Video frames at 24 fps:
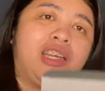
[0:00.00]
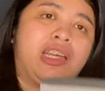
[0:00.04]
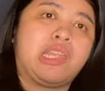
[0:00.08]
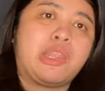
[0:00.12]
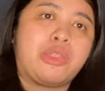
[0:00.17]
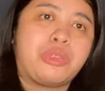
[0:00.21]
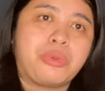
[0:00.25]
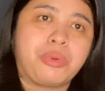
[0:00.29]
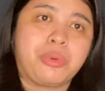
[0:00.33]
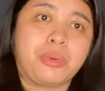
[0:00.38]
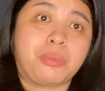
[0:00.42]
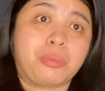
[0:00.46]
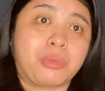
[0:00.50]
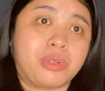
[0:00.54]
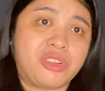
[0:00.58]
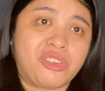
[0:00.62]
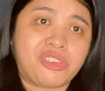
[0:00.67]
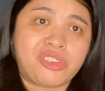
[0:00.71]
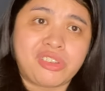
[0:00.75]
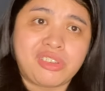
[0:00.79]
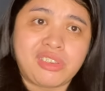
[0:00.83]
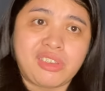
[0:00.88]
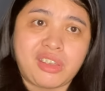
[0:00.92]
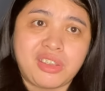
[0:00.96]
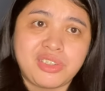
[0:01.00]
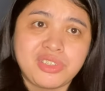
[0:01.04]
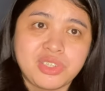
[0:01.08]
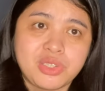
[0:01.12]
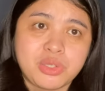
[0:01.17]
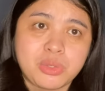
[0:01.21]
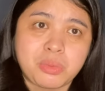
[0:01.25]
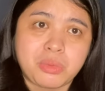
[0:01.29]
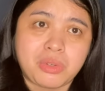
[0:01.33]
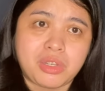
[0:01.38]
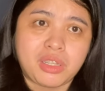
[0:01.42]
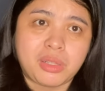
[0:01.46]
through merchandise
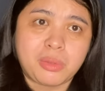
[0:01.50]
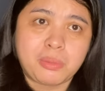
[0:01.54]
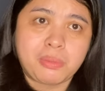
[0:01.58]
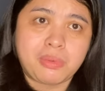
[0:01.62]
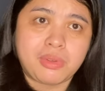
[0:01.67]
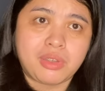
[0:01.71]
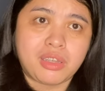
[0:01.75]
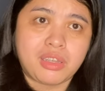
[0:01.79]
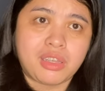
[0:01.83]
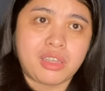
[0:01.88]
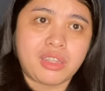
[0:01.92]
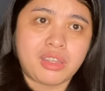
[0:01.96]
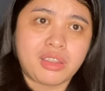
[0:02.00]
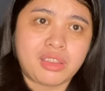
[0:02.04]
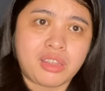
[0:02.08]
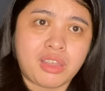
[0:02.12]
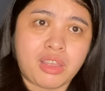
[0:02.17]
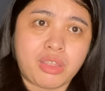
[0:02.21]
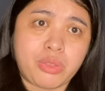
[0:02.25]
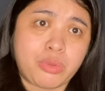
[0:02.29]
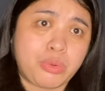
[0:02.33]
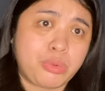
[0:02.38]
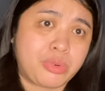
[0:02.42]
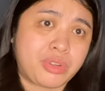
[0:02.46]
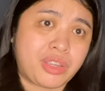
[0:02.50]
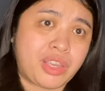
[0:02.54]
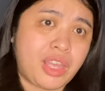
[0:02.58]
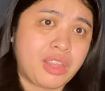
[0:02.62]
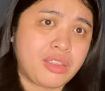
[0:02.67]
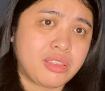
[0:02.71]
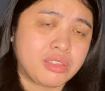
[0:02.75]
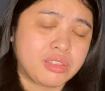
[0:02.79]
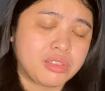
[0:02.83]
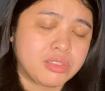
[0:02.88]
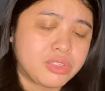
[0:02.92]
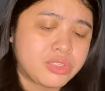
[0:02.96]
as well, but not through
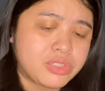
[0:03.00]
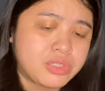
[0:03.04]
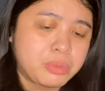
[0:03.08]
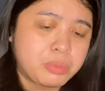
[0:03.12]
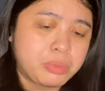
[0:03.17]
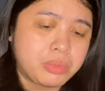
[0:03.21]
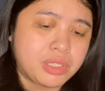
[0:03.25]
candles.